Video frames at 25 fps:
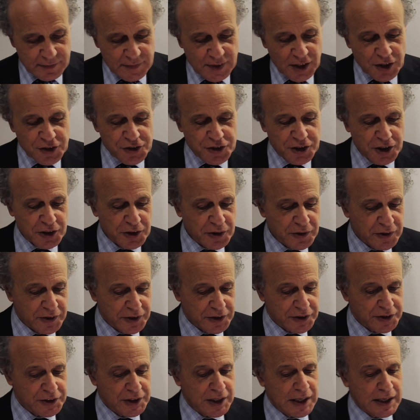So
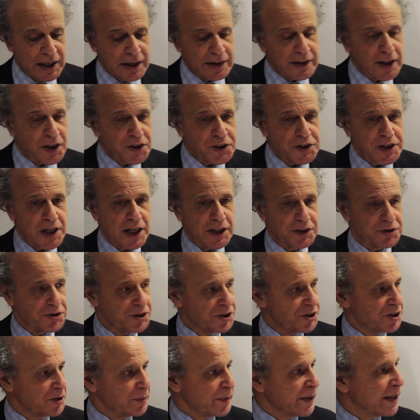that those
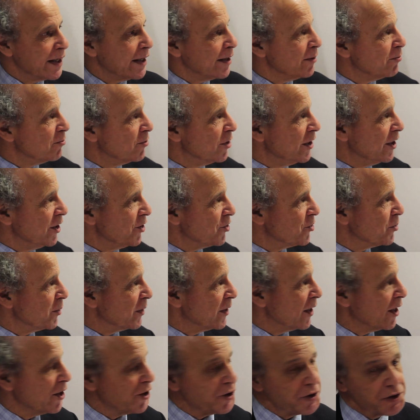countries that became rich were
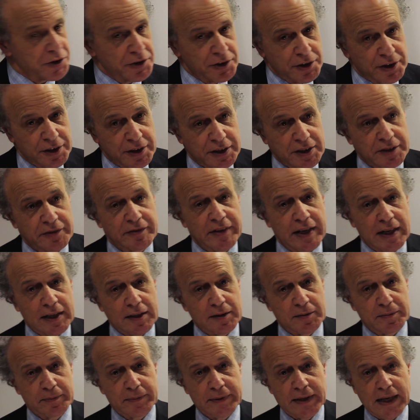those that could
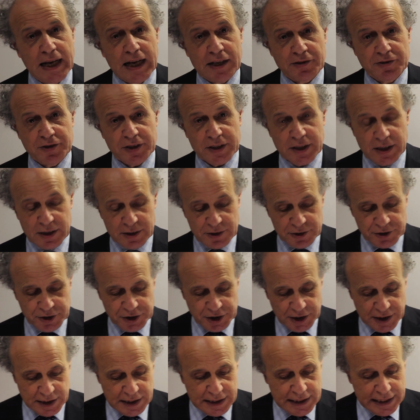develop
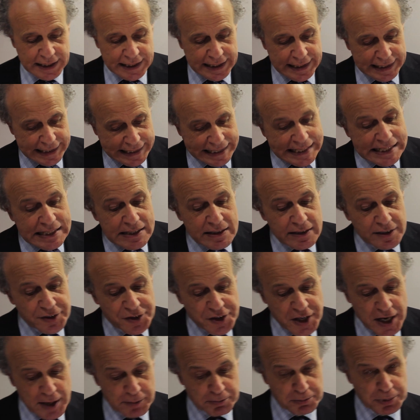agriculture in the
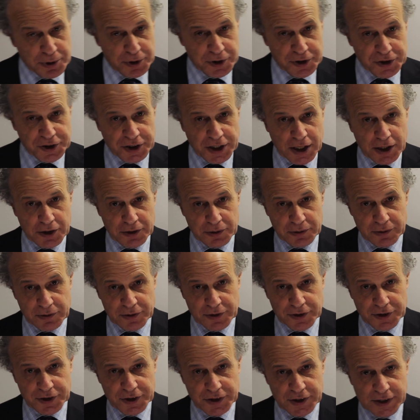temperate
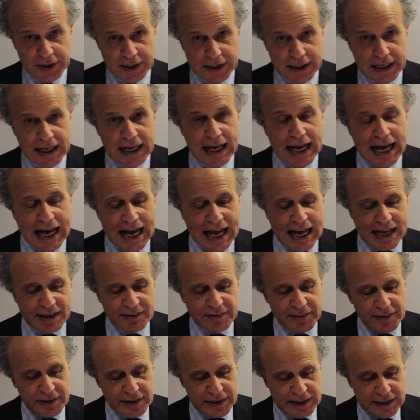zones.
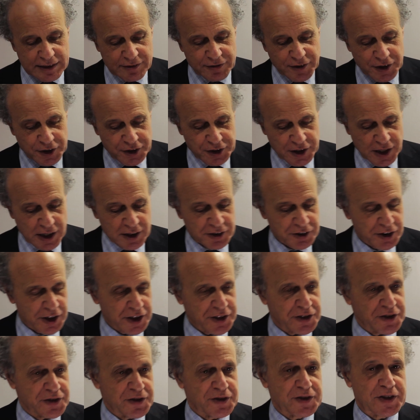And the Fertile
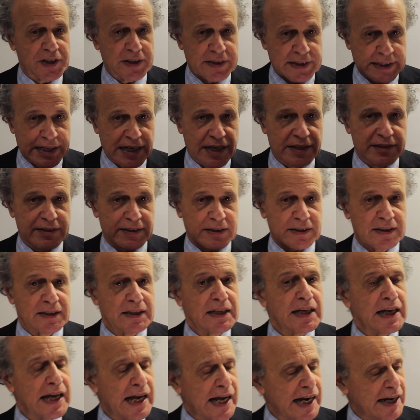Crescent and the other
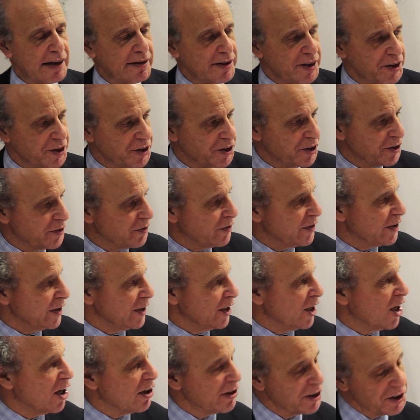areas of
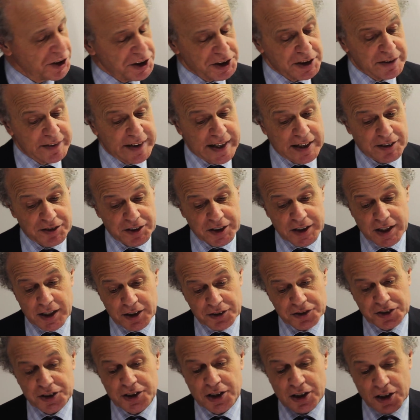the origin of
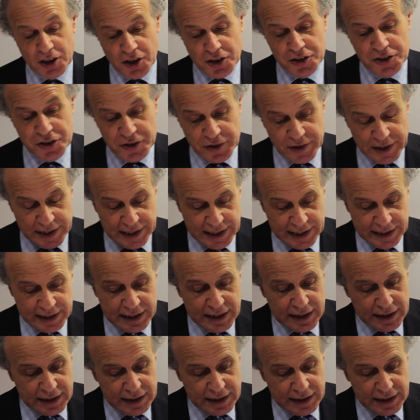agriculture lost their